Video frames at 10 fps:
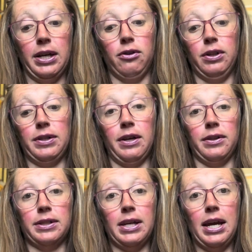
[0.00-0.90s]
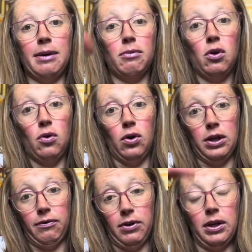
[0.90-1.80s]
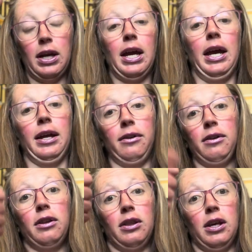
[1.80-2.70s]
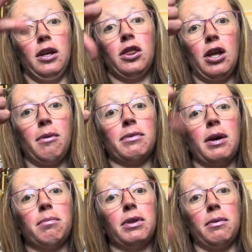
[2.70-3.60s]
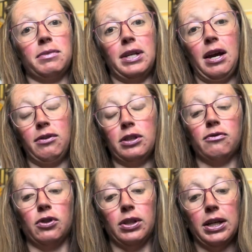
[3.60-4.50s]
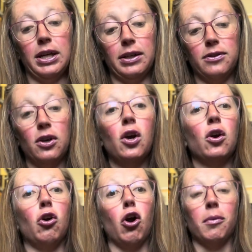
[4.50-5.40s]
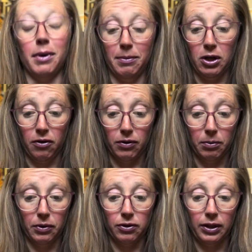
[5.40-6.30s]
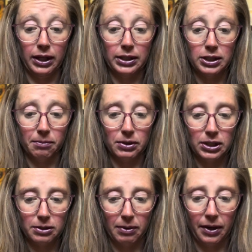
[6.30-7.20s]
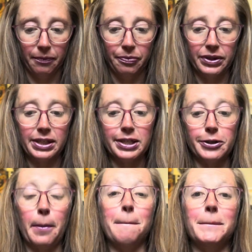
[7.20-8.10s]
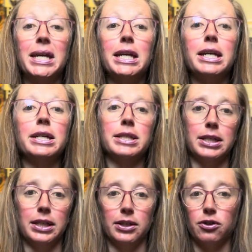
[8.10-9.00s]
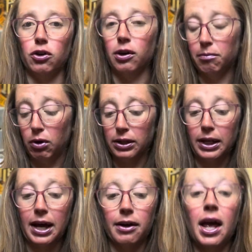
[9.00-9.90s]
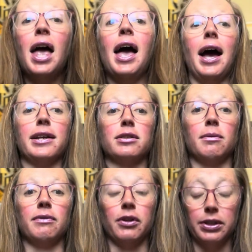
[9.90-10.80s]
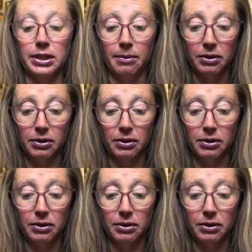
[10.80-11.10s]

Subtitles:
do they sound the same or different? And the thumbs up, thumbs down is for the kids who are maybe nonverbal, so they can still participate. This is BC, so you can point that out, ask them if they're the same or